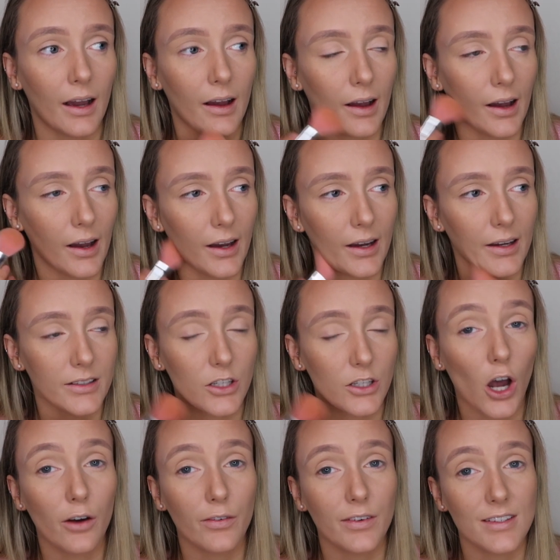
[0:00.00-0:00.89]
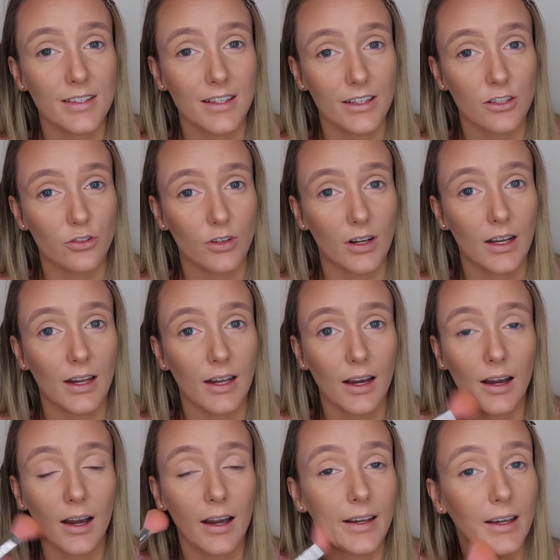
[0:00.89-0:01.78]
And obviously
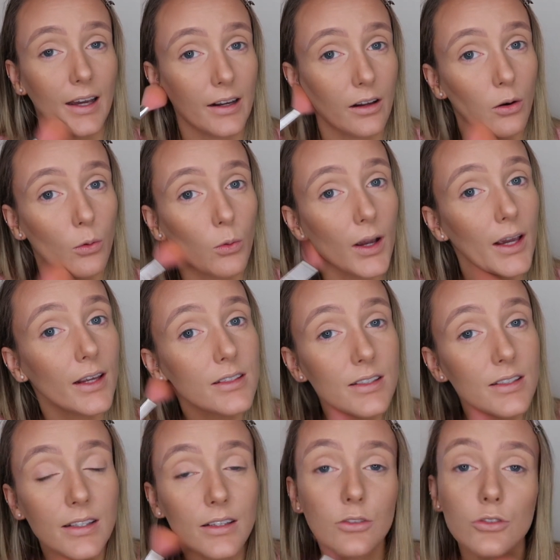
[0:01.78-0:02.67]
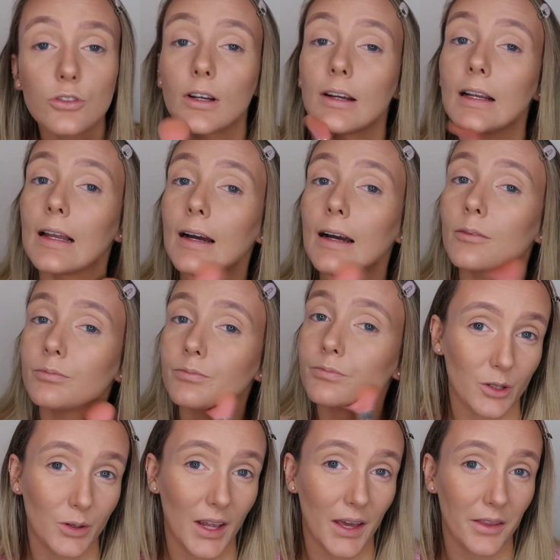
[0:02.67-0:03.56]
Australia. I cannot wait to see Australia.
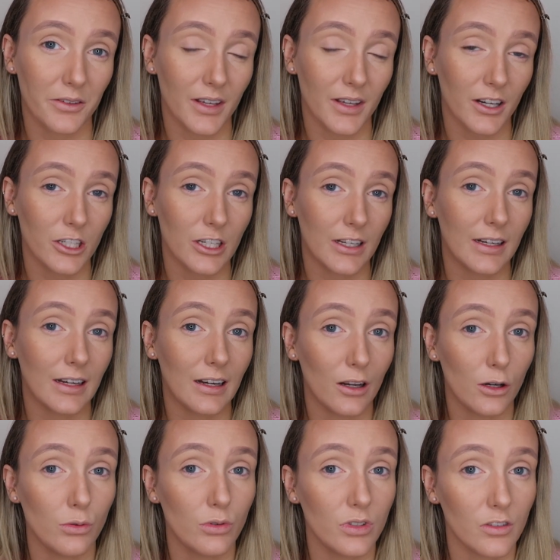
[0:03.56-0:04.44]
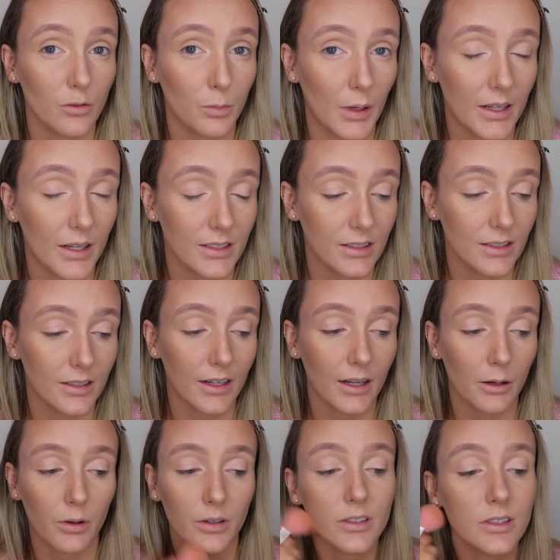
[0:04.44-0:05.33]
So yeah, there's actually loads of places that
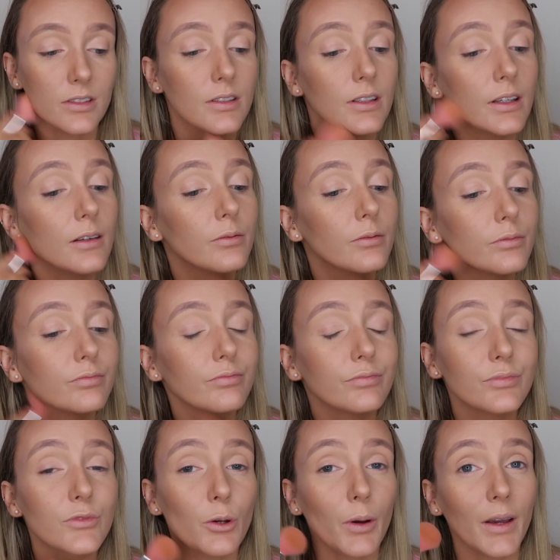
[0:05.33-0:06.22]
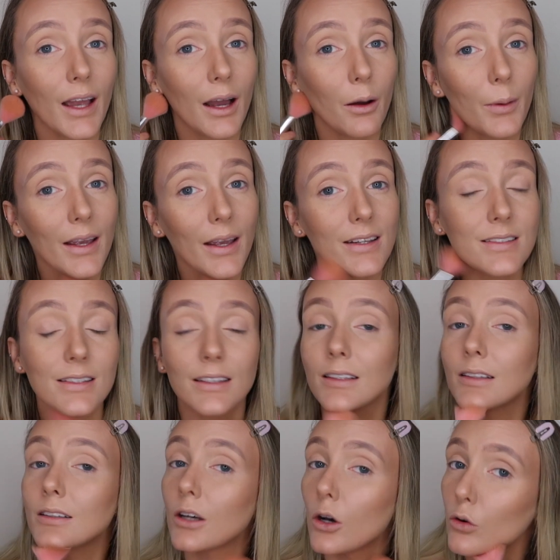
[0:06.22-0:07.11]
I want to see. So I can't wait
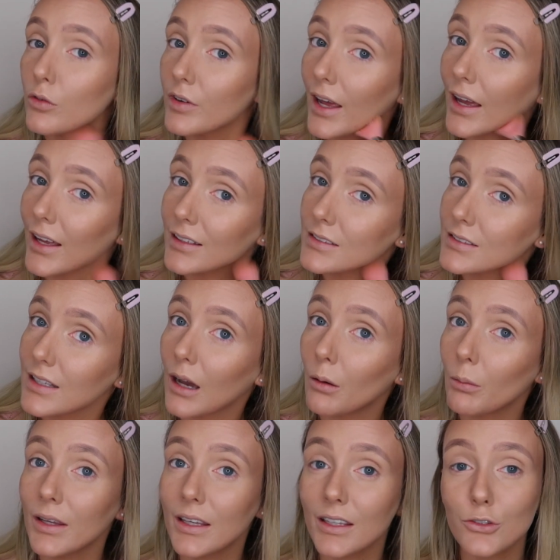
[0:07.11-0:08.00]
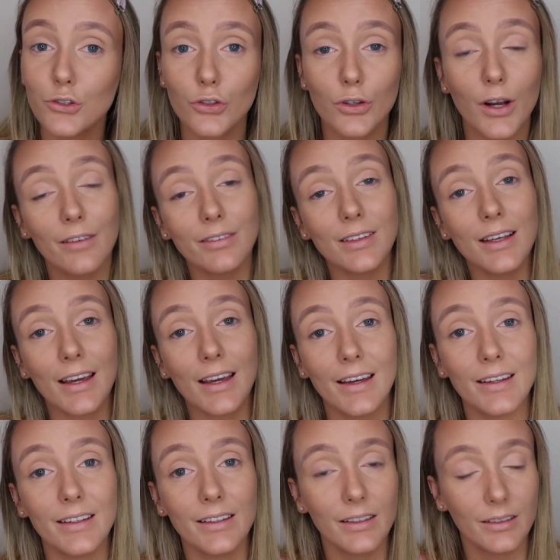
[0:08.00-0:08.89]
till COVID ends and we can travel
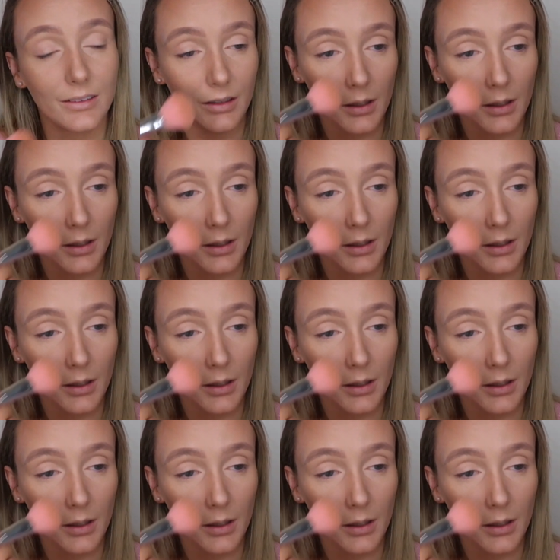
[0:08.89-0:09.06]
again.